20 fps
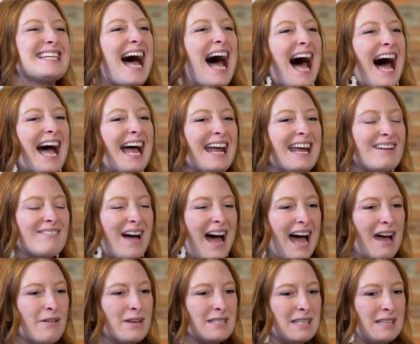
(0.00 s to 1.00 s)
time,
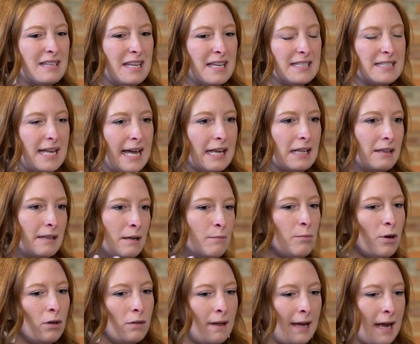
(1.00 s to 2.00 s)
I was in this like
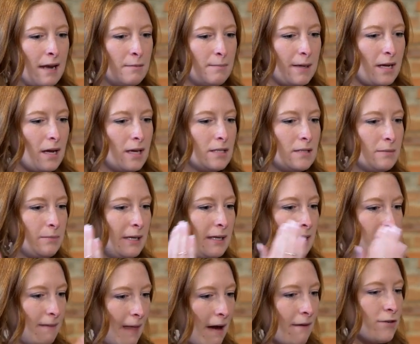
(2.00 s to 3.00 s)
limbo land because we
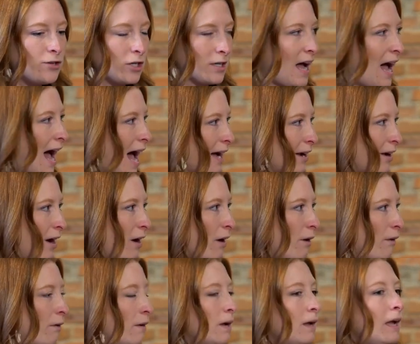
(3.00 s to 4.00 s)
had left
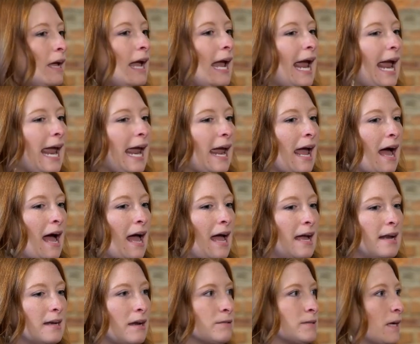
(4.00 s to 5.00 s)
Chicago. Mm-hmm.
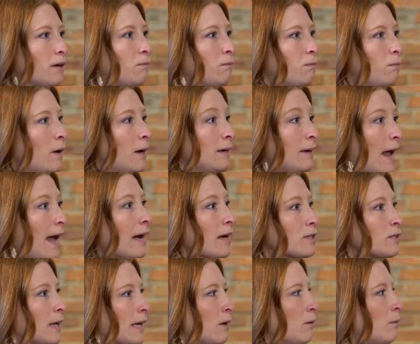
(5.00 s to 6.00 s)
And I was like, what
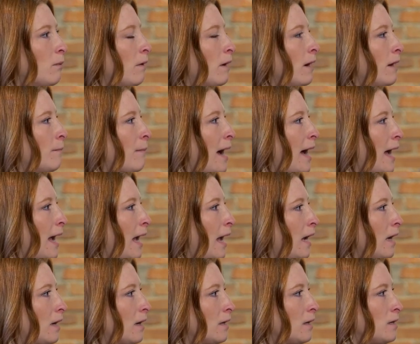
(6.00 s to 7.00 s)
next? Like, what am
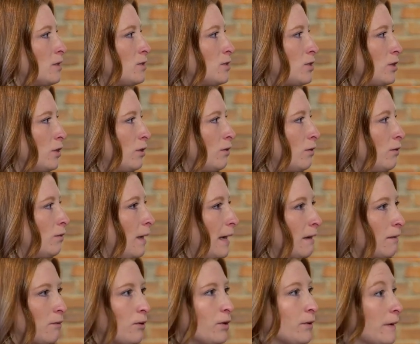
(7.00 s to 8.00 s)
I gonna do,
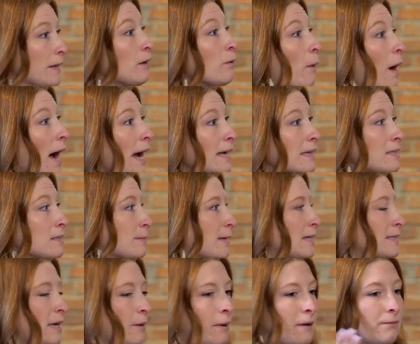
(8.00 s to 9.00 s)
like, career wise?
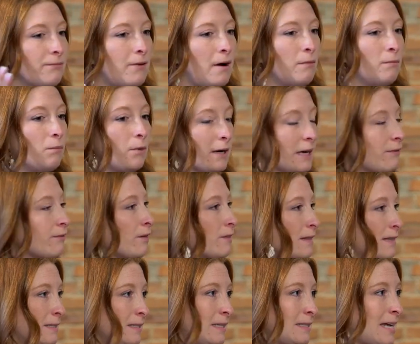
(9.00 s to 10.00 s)
Because I went from working for
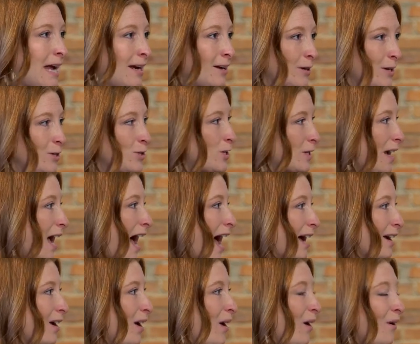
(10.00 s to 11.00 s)
this designer in
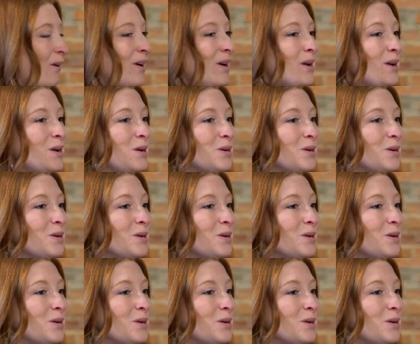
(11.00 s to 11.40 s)
Chicago